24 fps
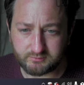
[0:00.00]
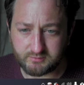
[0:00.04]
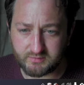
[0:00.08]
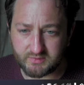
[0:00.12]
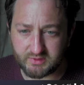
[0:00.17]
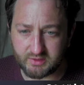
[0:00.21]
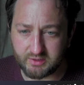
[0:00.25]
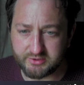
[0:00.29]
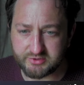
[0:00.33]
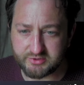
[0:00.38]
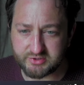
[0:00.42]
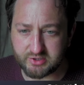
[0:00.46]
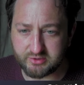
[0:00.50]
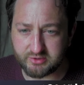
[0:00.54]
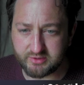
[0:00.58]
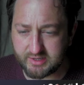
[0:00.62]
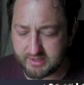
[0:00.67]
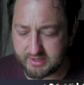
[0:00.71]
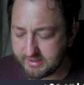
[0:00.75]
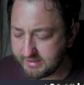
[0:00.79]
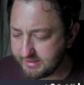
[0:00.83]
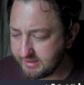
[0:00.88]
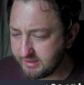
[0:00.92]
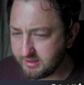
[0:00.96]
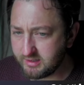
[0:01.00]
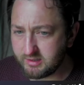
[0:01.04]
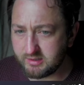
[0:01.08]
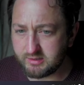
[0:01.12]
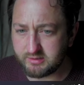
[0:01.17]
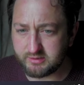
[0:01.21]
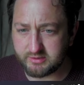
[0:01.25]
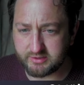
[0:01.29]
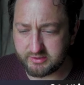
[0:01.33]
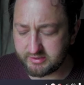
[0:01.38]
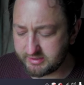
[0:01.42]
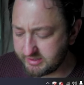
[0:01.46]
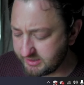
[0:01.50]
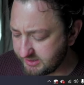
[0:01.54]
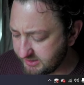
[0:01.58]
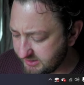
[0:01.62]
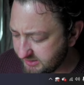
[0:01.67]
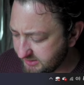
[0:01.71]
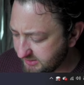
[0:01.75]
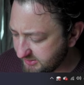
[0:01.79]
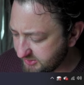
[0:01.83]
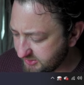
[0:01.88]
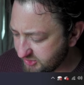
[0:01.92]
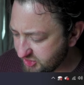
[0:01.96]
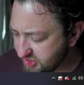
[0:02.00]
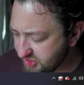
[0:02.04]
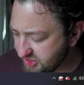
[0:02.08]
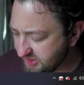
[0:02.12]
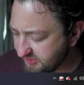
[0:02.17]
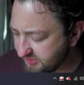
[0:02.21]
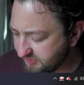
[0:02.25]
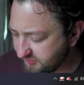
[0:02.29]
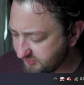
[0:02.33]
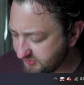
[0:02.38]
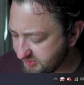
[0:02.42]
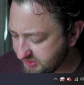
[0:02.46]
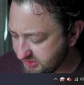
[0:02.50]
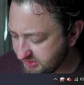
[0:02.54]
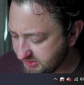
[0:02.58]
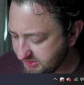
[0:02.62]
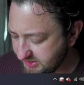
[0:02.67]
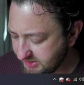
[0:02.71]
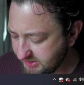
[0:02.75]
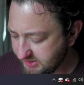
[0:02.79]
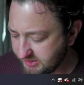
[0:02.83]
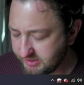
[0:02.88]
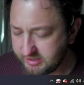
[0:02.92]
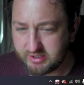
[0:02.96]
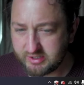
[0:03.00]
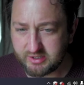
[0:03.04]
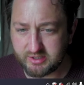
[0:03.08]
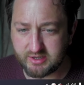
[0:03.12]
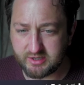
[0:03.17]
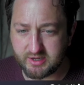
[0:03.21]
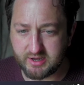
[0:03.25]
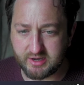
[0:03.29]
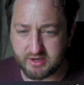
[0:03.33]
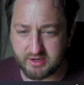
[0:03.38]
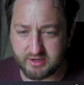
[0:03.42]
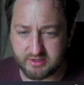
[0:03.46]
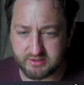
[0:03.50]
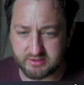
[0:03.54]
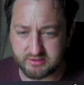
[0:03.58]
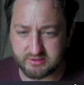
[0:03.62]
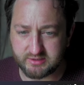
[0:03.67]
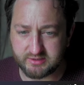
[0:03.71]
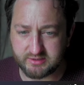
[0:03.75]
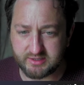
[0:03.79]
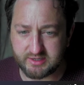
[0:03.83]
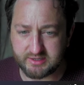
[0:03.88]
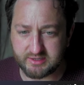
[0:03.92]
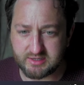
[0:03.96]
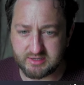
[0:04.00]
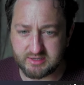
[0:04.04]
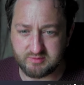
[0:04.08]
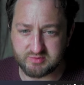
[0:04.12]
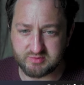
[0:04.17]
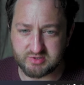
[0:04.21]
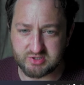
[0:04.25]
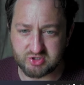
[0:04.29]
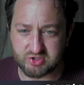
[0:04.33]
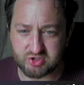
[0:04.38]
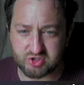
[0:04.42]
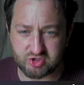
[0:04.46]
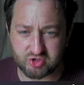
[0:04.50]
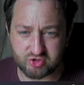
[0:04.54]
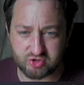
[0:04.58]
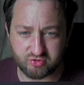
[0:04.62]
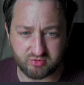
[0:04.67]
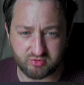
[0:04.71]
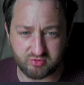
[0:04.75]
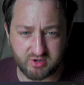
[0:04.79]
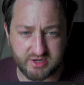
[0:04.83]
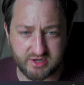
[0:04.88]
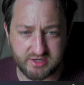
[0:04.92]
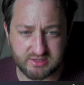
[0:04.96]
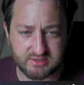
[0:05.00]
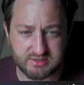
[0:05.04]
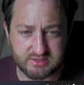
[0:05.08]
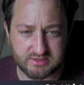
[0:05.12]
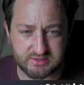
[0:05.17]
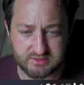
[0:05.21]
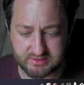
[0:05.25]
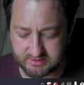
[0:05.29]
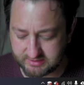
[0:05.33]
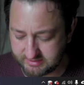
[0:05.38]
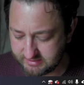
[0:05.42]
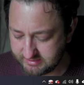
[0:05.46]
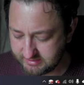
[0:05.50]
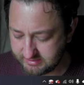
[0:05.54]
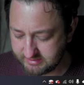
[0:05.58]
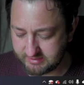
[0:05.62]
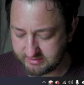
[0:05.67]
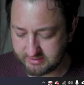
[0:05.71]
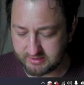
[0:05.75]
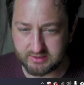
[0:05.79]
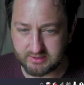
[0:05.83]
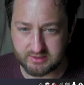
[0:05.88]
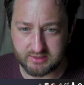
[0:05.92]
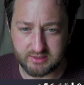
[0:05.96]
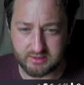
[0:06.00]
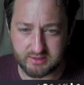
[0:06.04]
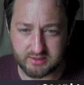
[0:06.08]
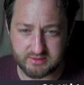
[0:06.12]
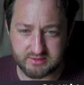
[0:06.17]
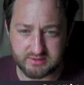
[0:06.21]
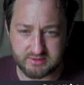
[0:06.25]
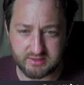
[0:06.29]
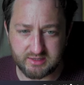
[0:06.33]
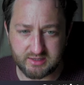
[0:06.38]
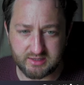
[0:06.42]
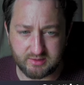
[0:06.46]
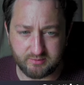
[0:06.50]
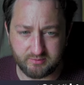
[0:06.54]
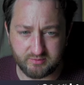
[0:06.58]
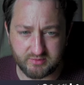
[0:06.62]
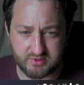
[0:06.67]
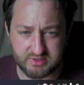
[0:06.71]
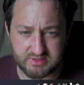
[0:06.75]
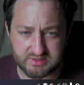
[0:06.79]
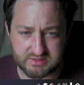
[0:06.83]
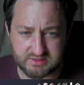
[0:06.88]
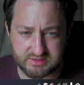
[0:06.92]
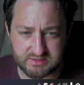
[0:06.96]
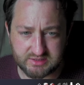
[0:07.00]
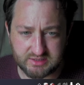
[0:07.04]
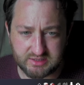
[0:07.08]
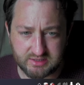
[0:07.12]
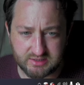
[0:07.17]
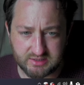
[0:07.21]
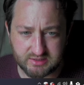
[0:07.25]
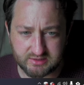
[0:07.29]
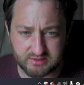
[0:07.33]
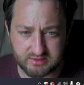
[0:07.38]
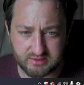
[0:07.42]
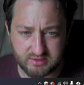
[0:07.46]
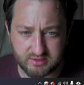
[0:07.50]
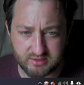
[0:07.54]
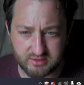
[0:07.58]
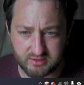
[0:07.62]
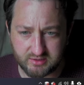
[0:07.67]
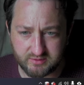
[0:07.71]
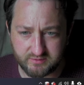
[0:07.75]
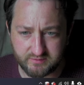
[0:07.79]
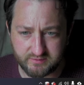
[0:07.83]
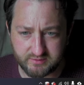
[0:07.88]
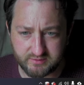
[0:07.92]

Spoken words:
So L and then Shift, and that keeps it straight. Let's M, let's see, kind of